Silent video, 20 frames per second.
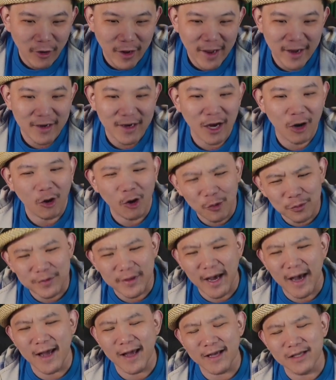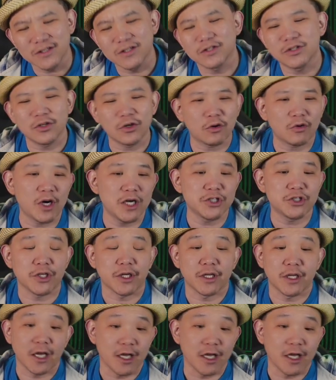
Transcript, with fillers: And I hope that answers your question.